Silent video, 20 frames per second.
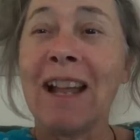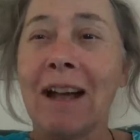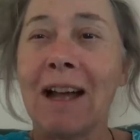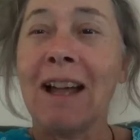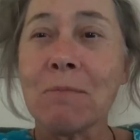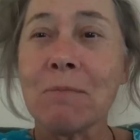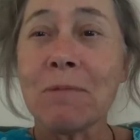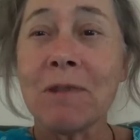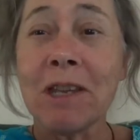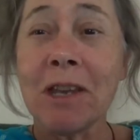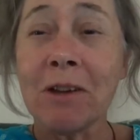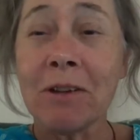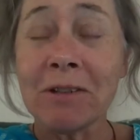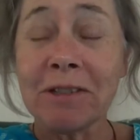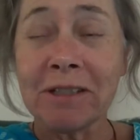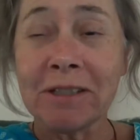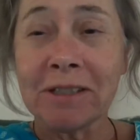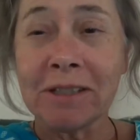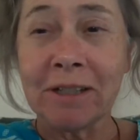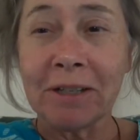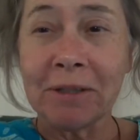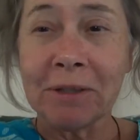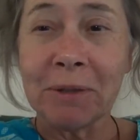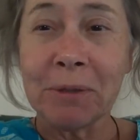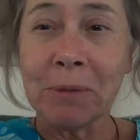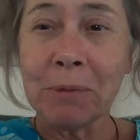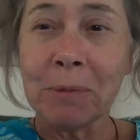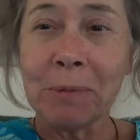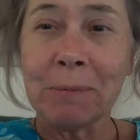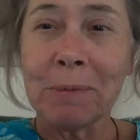I'm here to tell
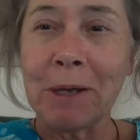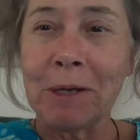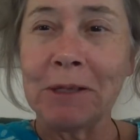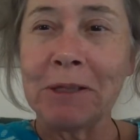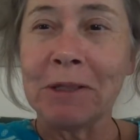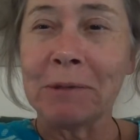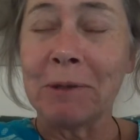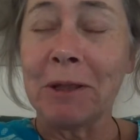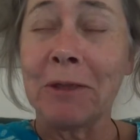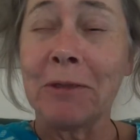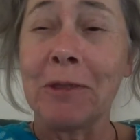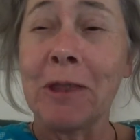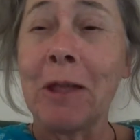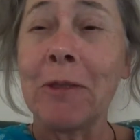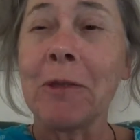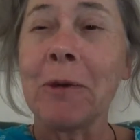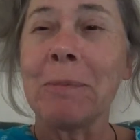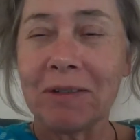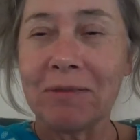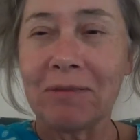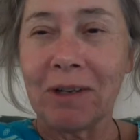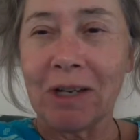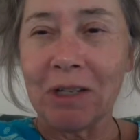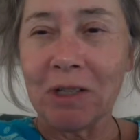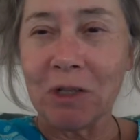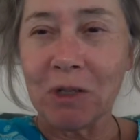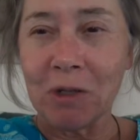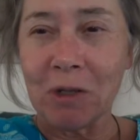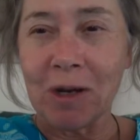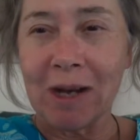you about another
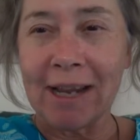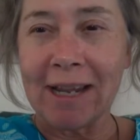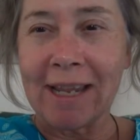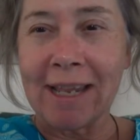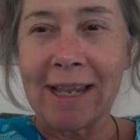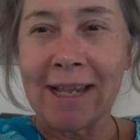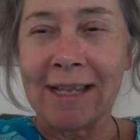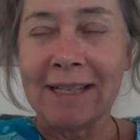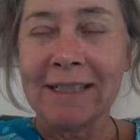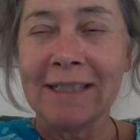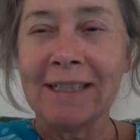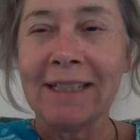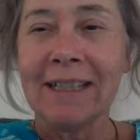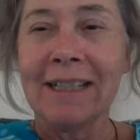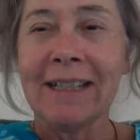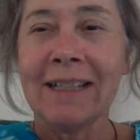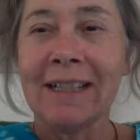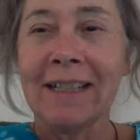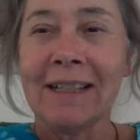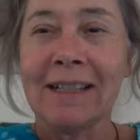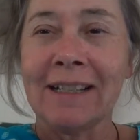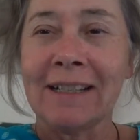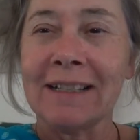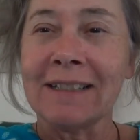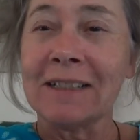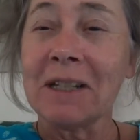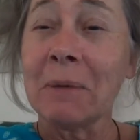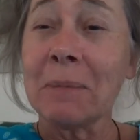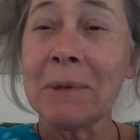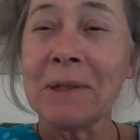adventure I had
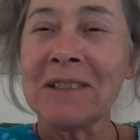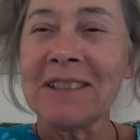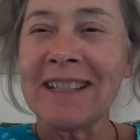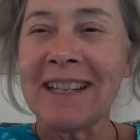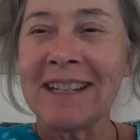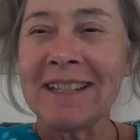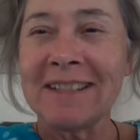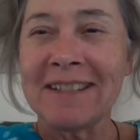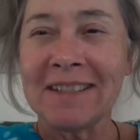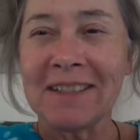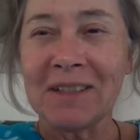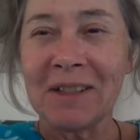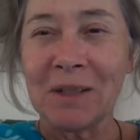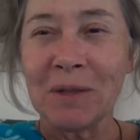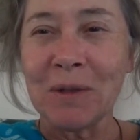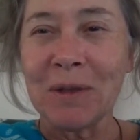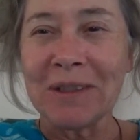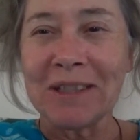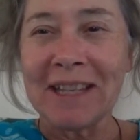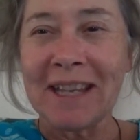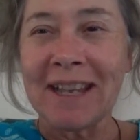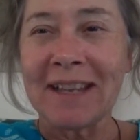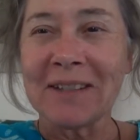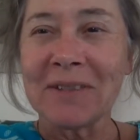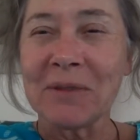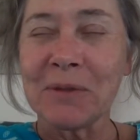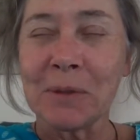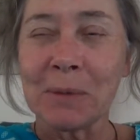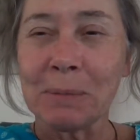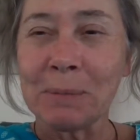a couple of days ago on the
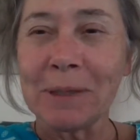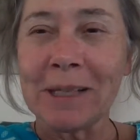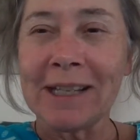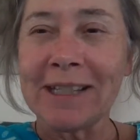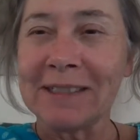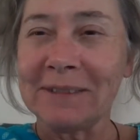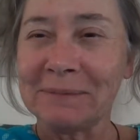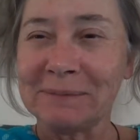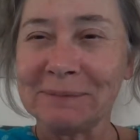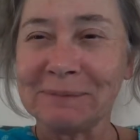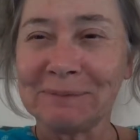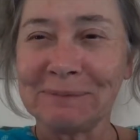astral plane.